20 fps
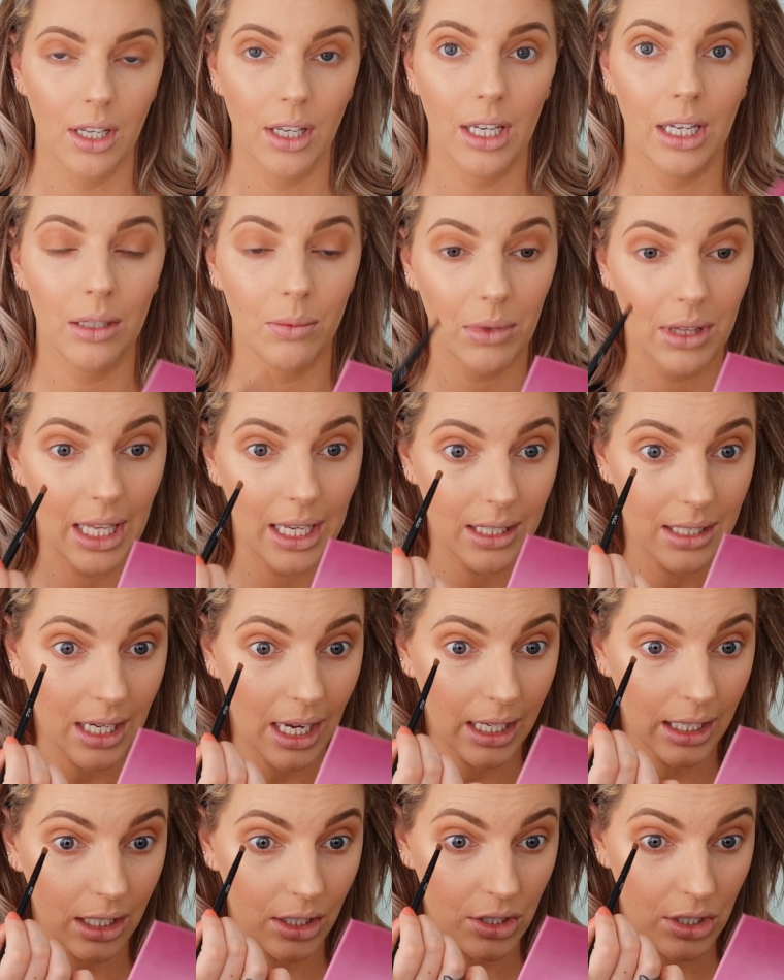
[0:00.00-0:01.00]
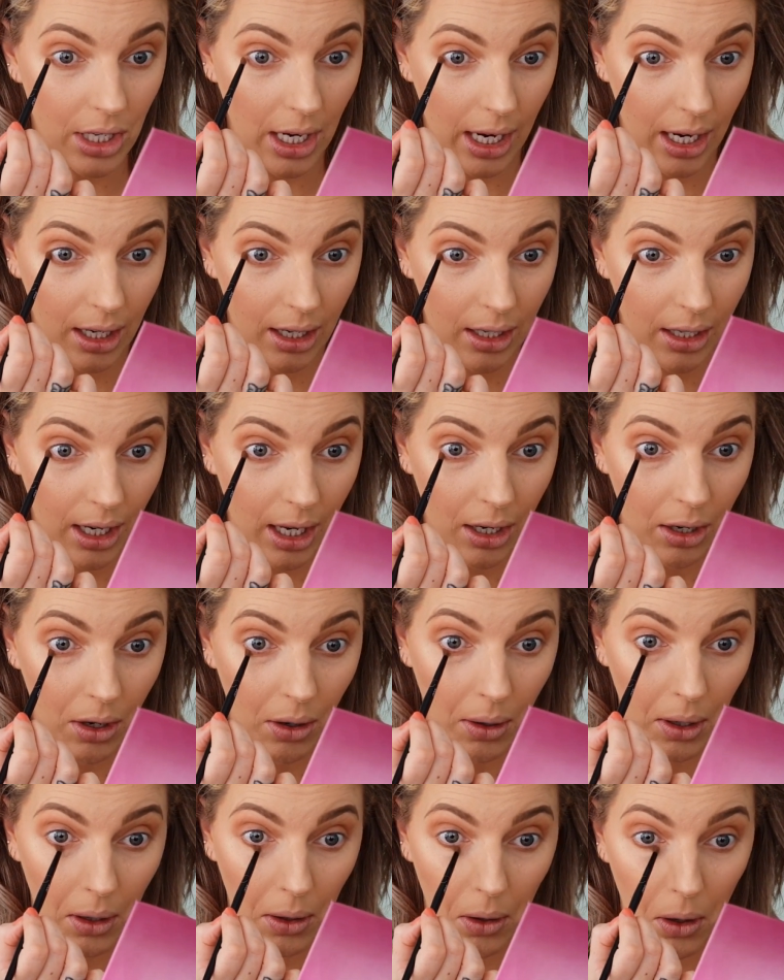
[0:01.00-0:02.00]
in with that darker shade and
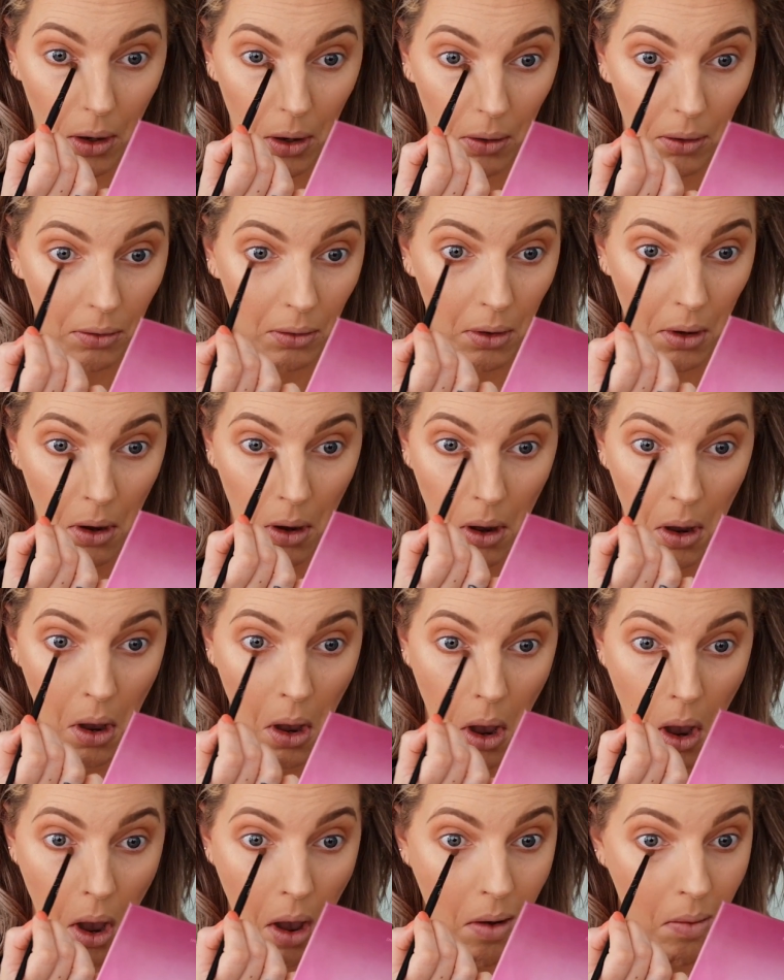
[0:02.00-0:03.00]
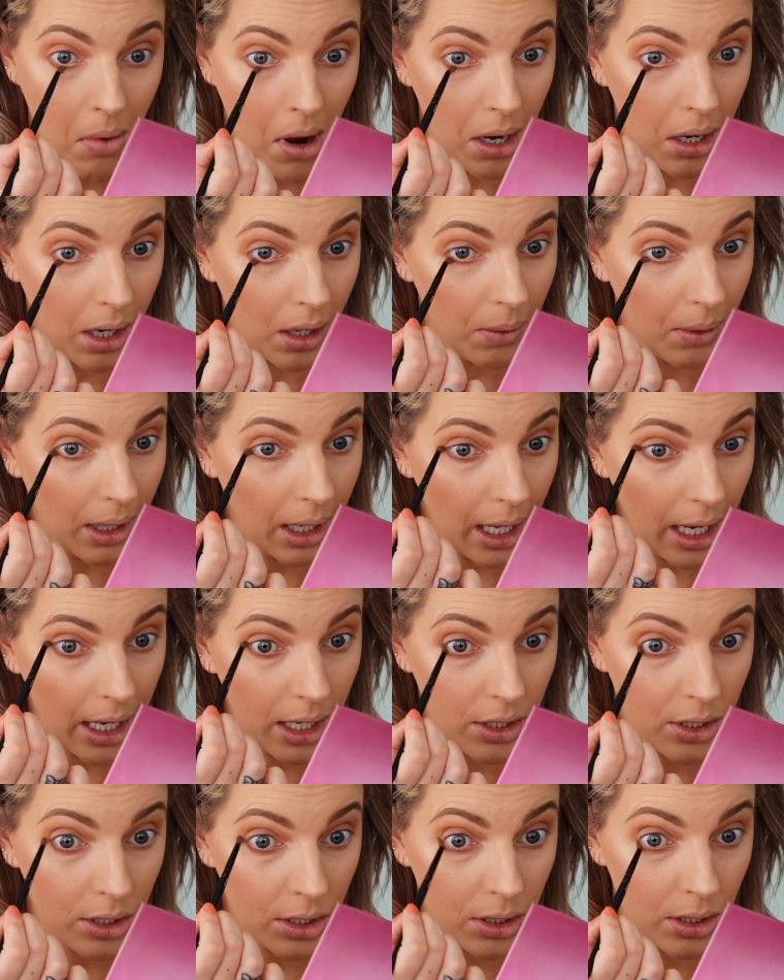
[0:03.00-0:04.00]
going along my lower
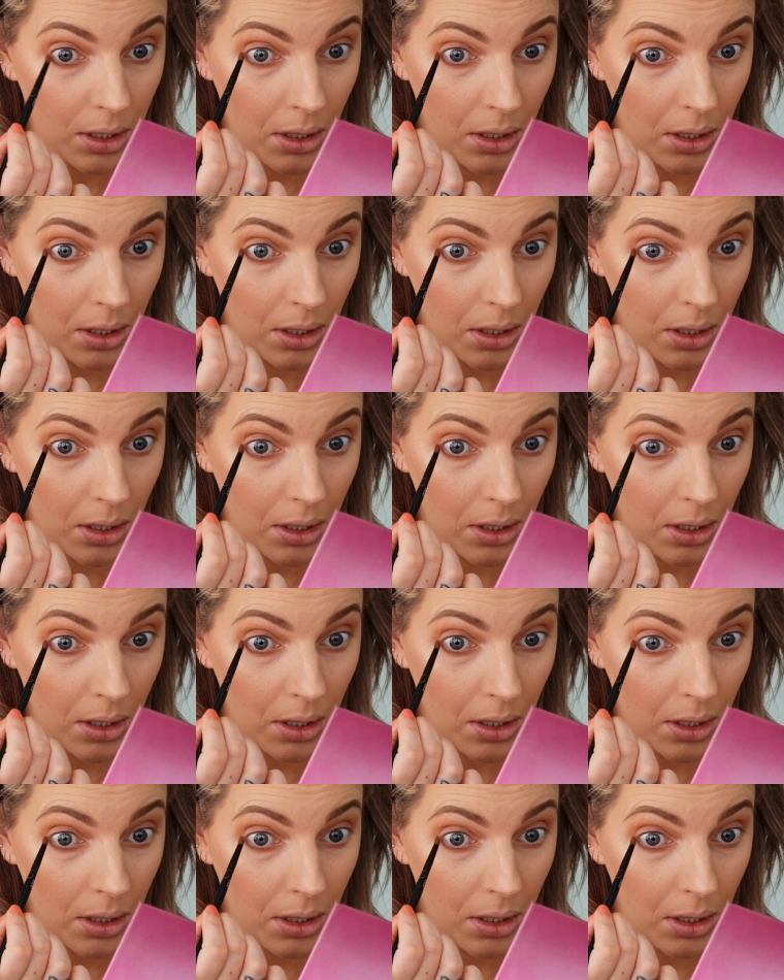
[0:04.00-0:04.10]
lash.